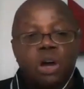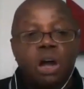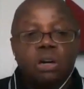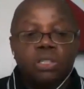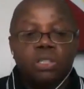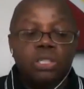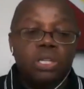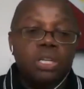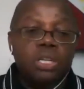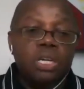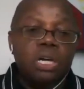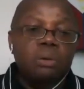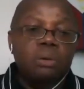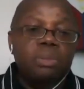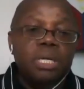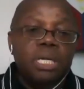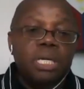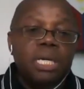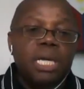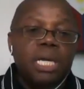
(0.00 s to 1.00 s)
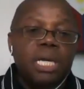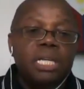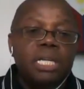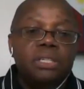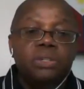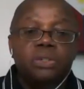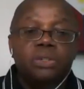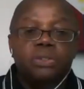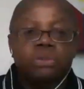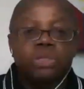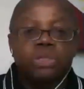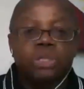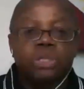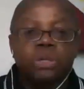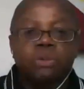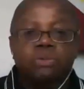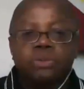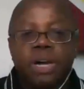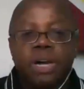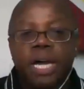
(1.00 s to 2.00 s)
You talk to them, and you're
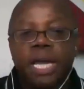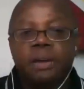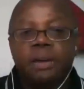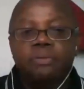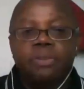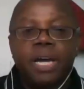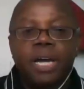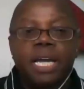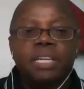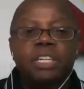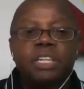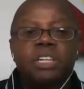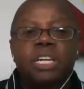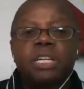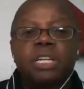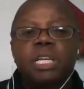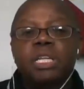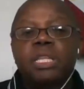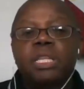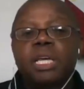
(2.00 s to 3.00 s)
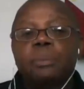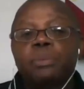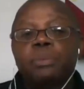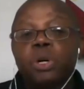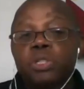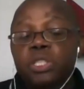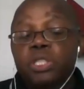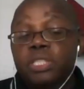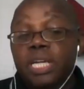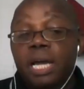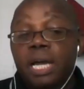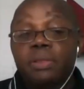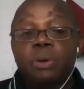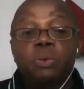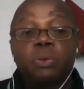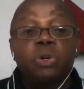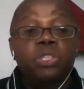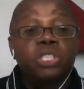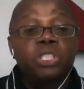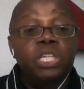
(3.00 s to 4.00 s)
fine, fine. Now most of the
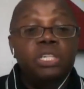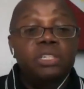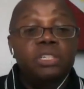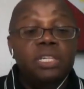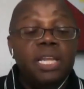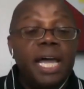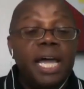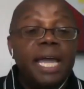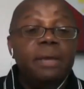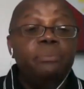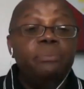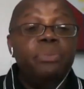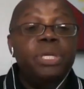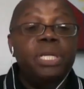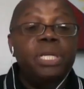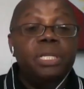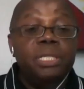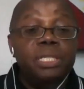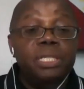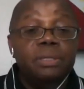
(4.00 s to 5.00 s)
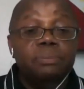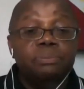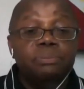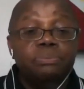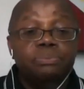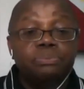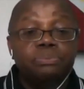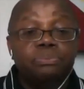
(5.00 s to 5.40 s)
time they won't tell you a lie immediately.